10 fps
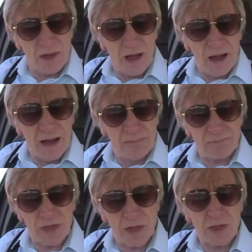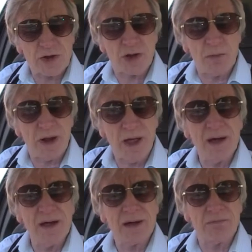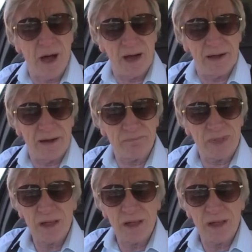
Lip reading: there's somebody I admire